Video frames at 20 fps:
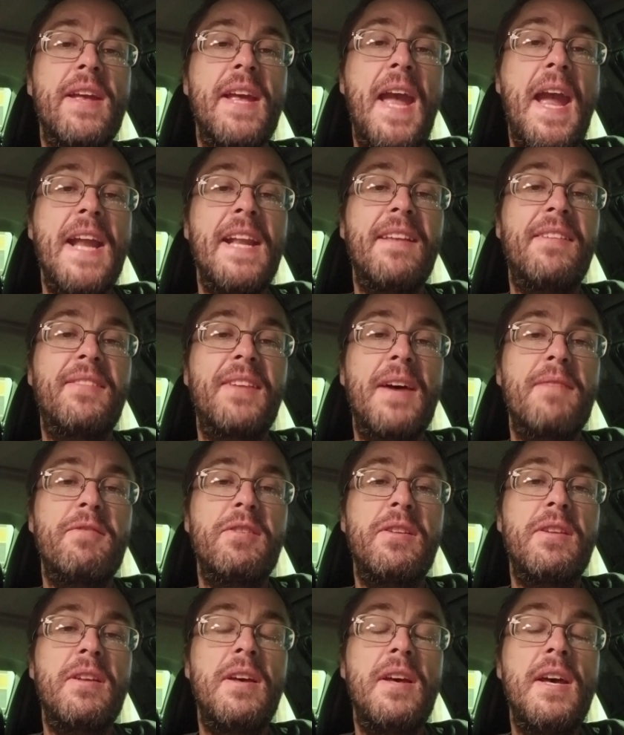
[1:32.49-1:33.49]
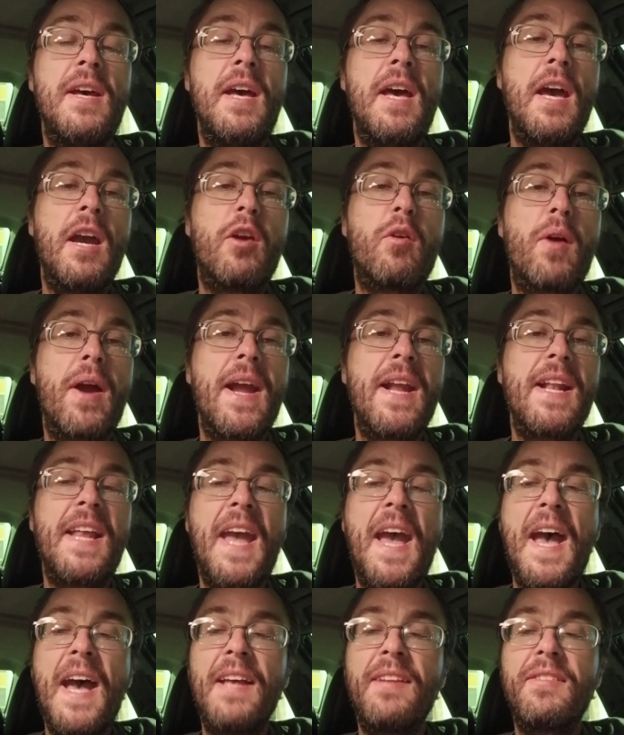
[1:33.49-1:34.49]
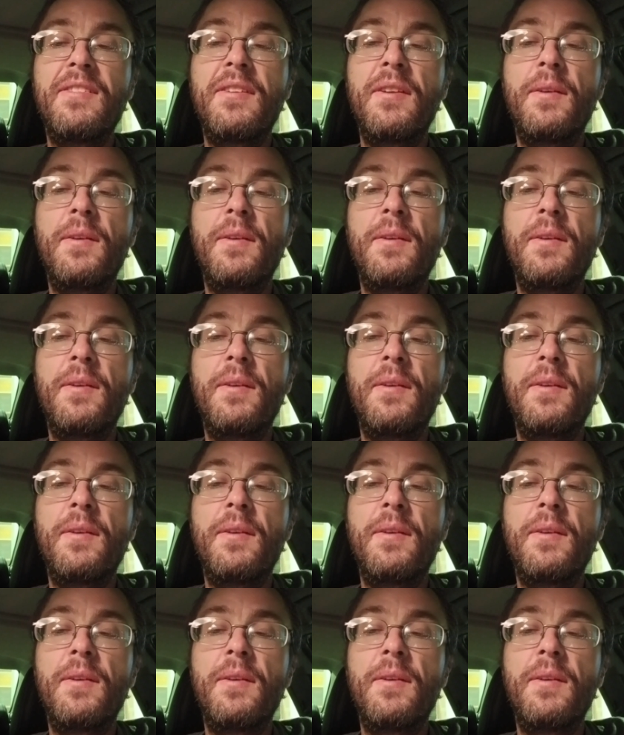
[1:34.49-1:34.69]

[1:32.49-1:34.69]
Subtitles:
87 grade gas.